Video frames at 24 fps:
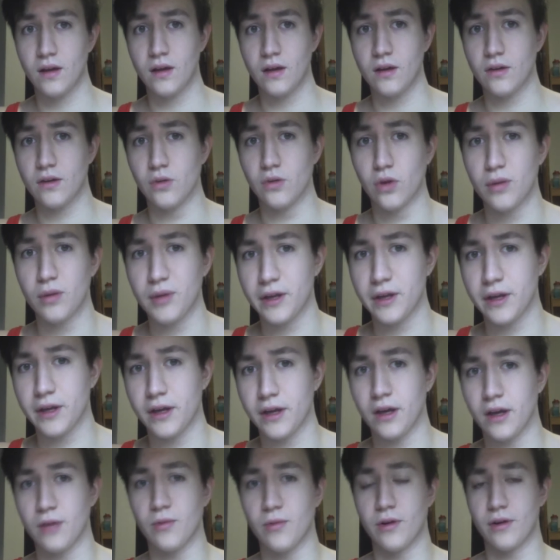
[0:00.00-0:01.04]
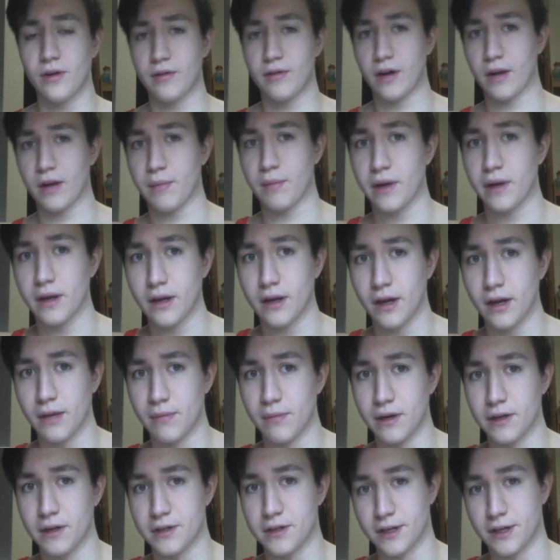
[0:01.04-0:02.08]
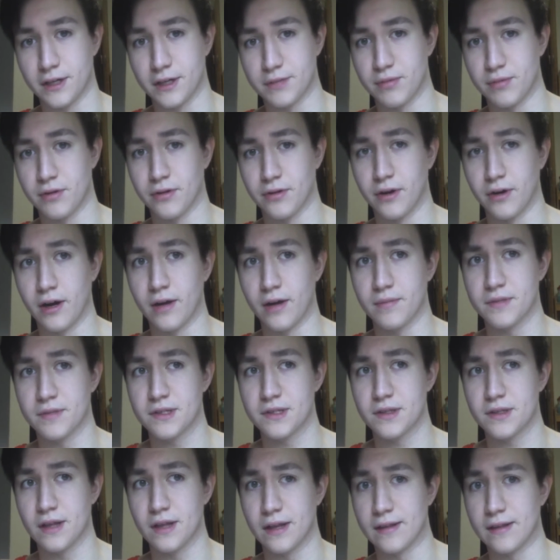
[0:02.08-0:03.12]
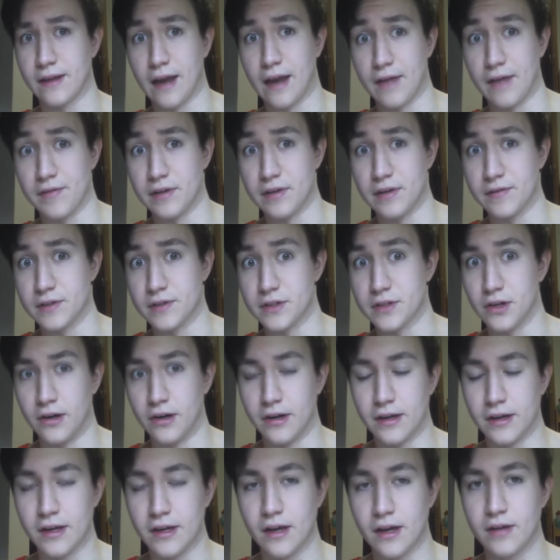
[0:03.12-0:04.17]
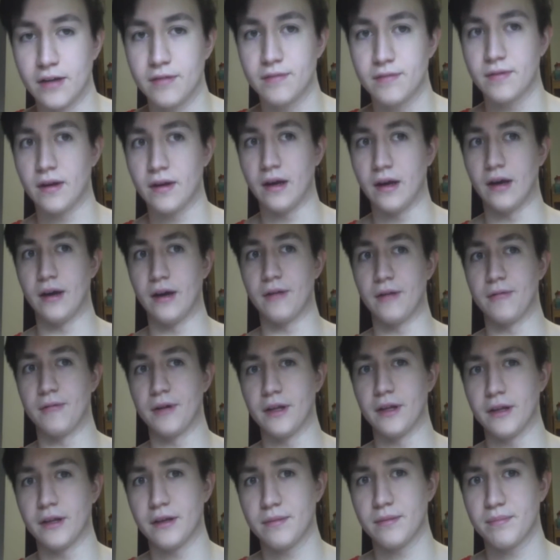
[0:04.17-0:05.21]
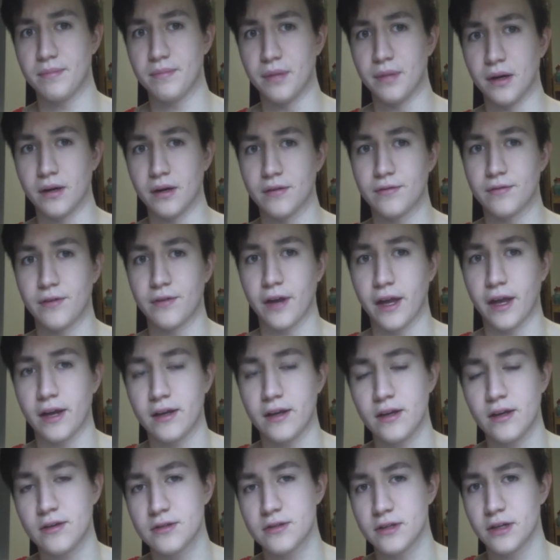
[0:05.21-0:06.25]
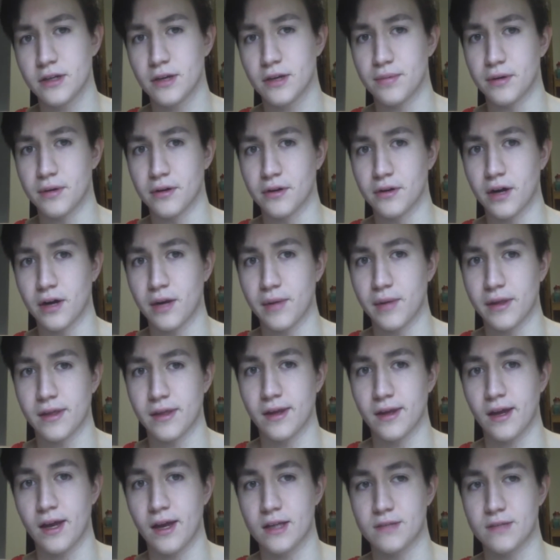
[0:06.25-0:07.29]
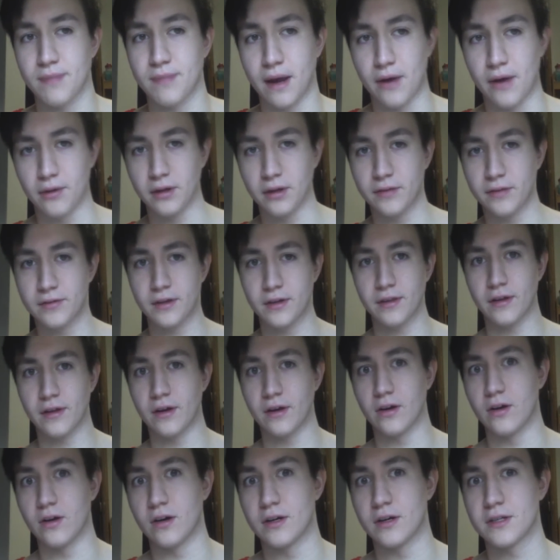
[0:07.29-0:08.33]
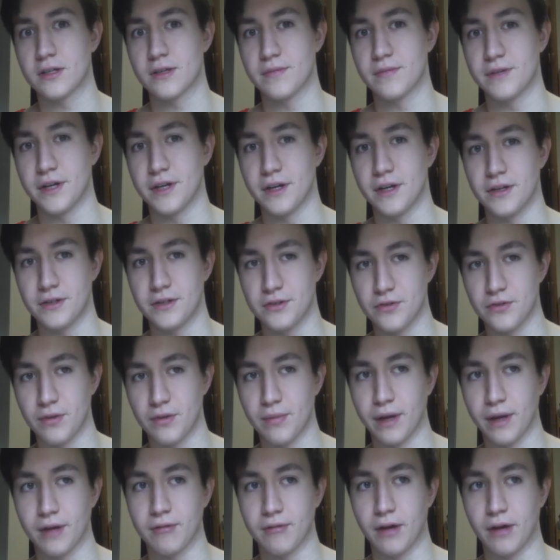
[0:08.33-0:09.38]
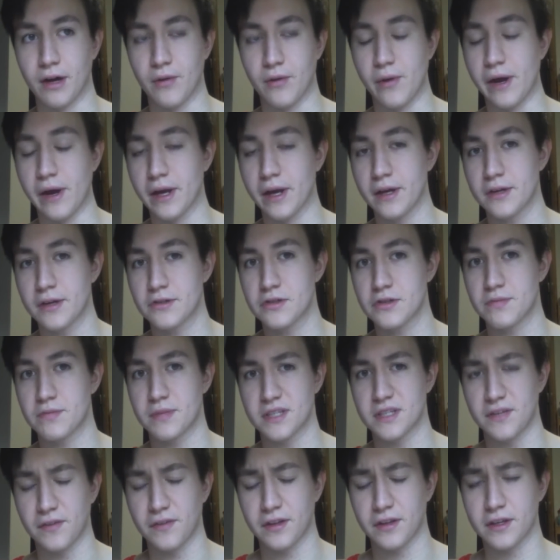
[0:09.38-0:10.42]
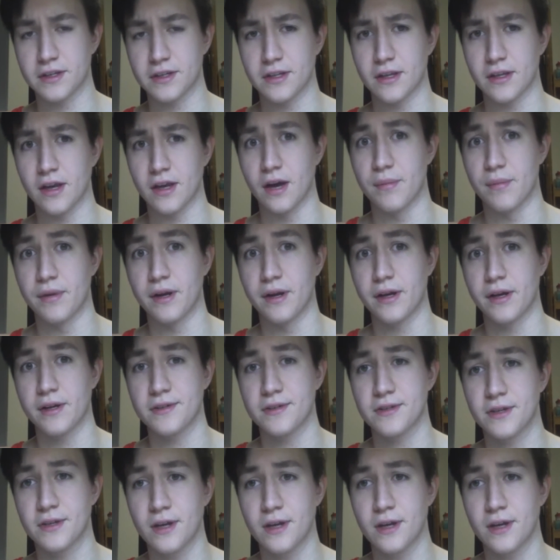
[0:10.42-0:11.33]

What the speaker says: Normally, I wouldn't recommend anybody change programs that they haven't even started yet, really. But for Candito's linear program, I think as a powerlifter, there are some changes you can make right away, specifically to the upper days.